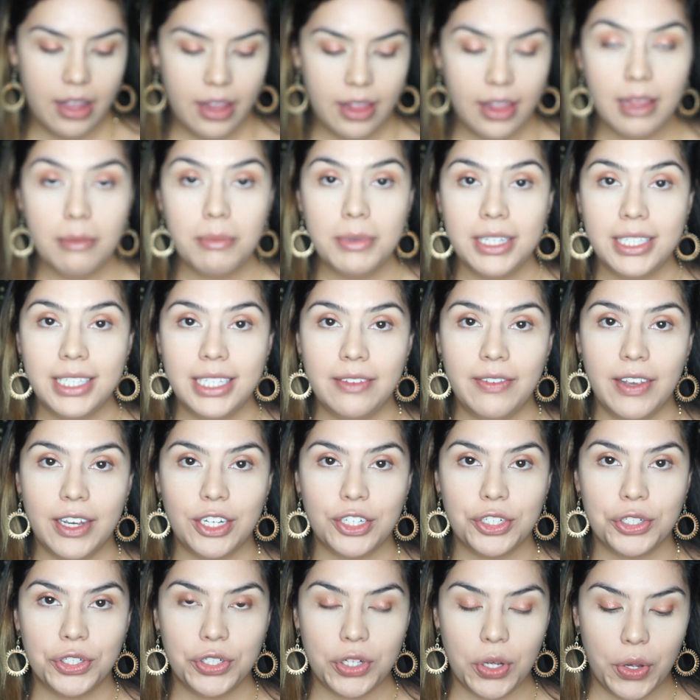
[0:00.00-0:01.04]
Let me see if I
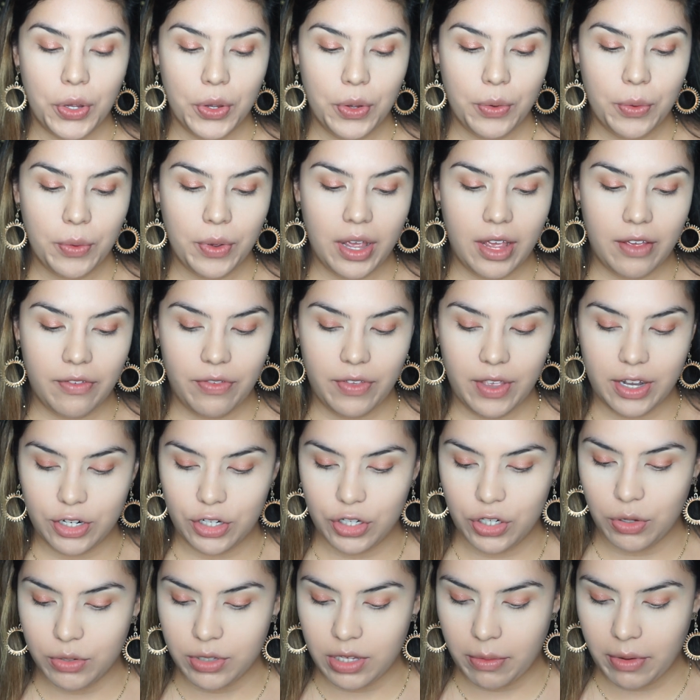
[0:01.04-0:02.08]
can show you, if this
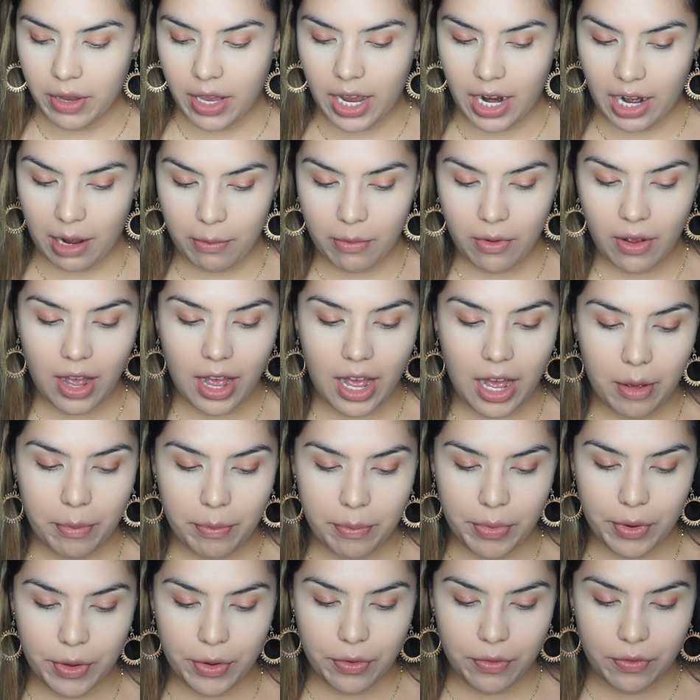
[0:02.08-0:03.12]
shows on camera,
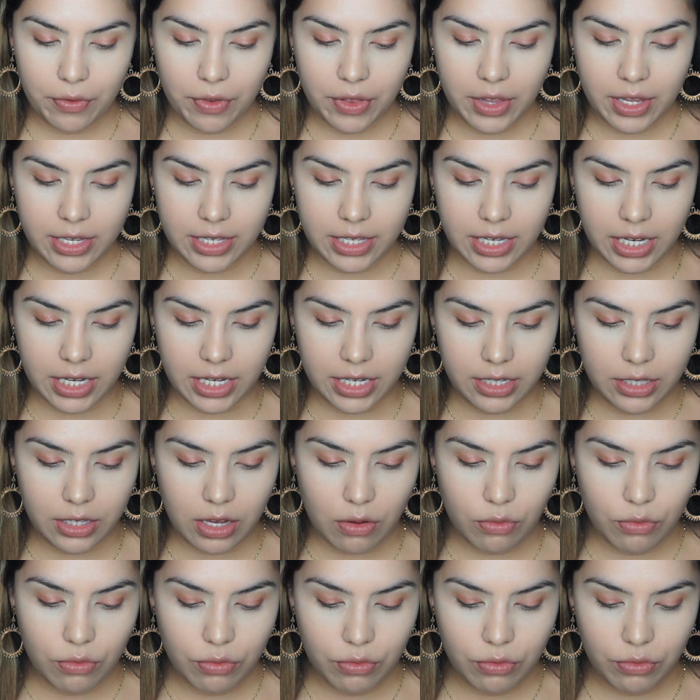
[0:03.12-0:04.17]
how beautiful this is.
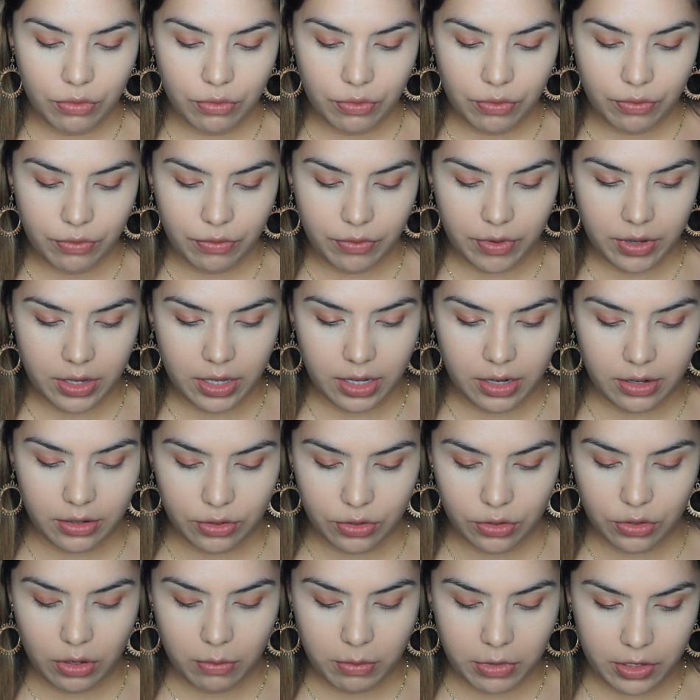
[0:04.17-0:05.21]
Ooh, there's
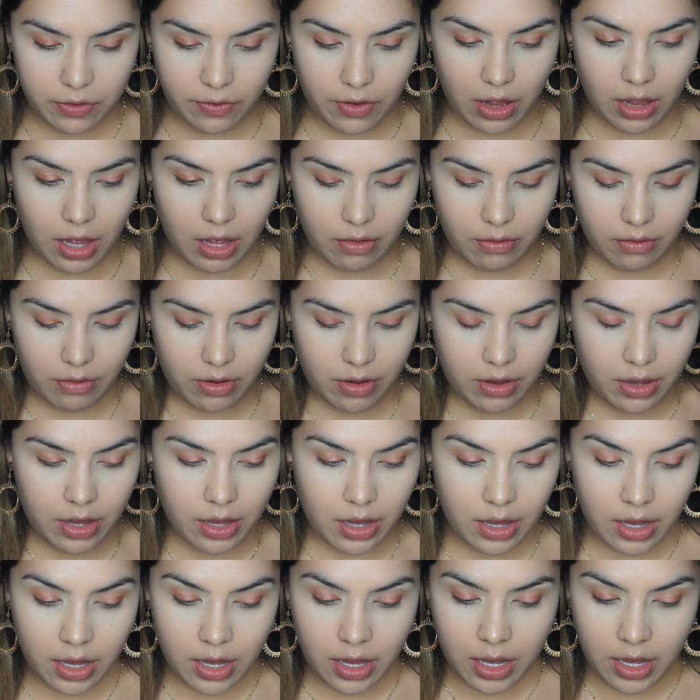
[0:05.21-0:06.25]
so much fallout.
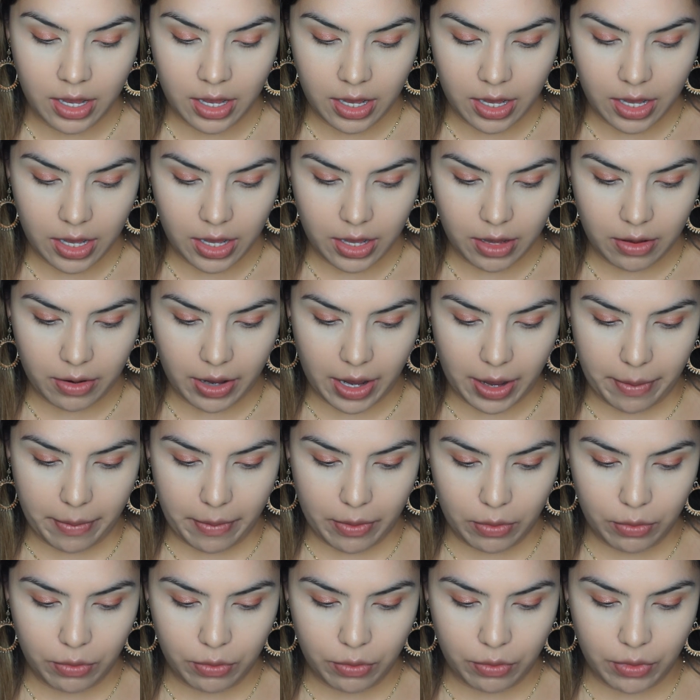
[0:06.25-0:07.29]
Okay,
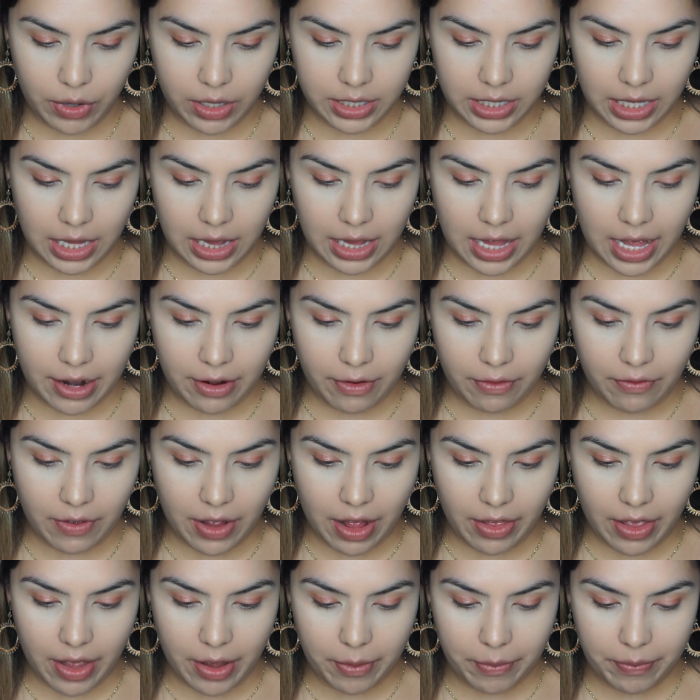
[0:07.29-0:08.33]
ooh, it's a lot of
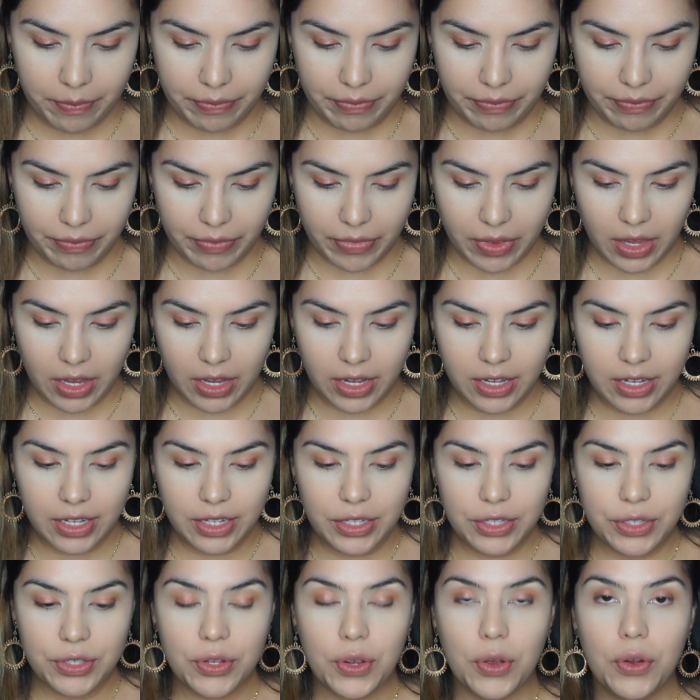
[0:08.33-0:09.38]
fallout.
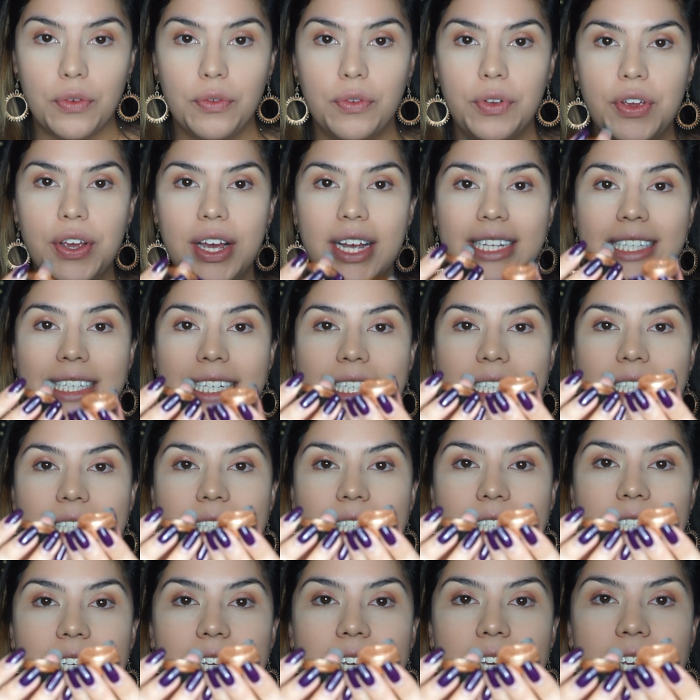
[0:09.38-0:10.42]
So hopefully you guys can
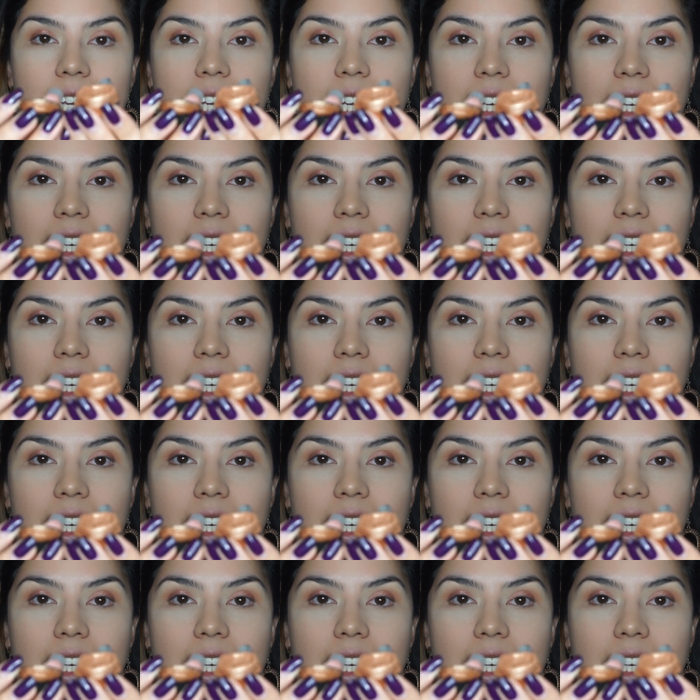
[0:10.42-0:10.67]
see.